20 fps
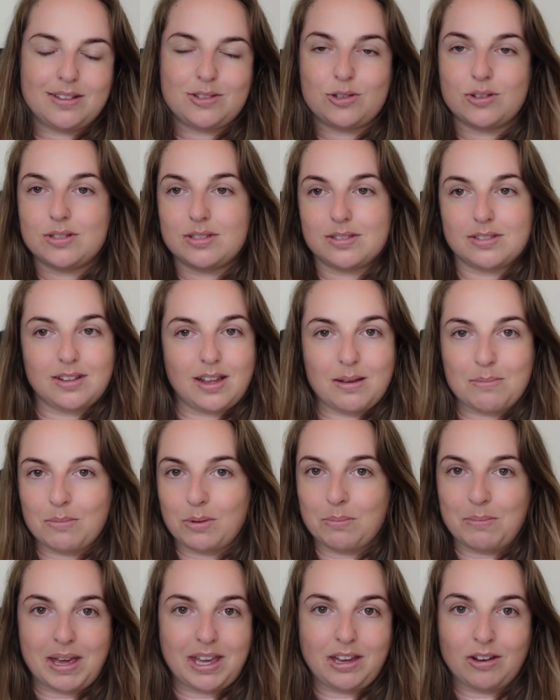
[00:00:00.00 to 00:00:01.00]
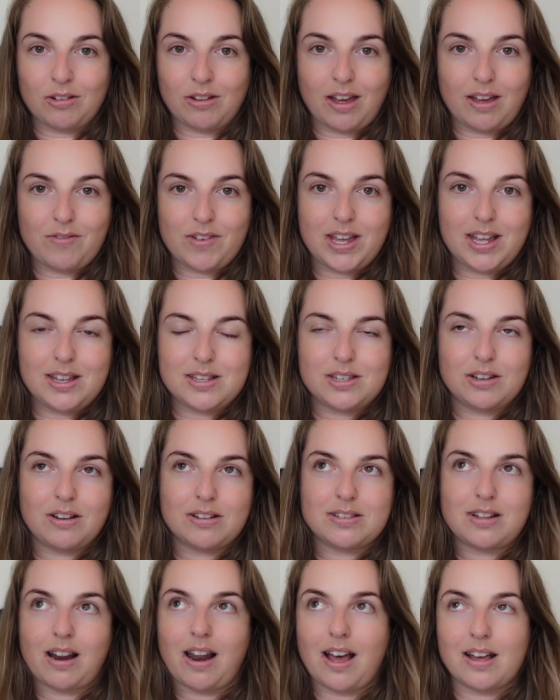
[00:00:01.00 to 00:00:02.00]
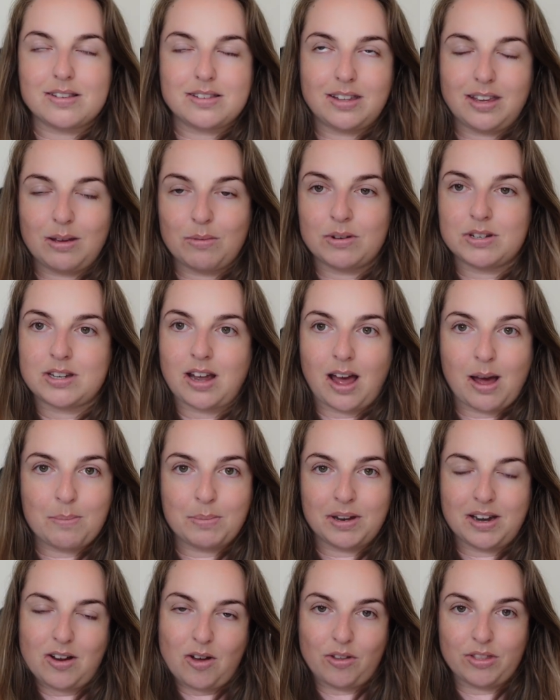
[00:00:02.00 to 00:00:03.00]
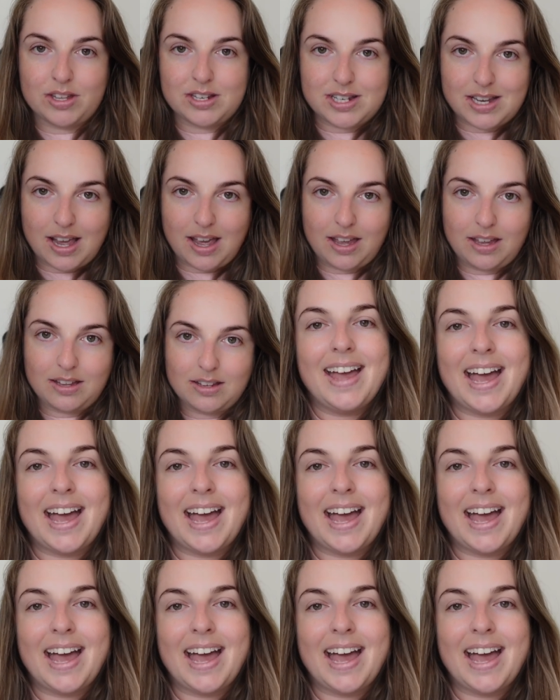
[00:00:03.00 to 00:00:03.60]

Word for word: It's just, it will make your life easier. It's the last thing you want to happen on the day.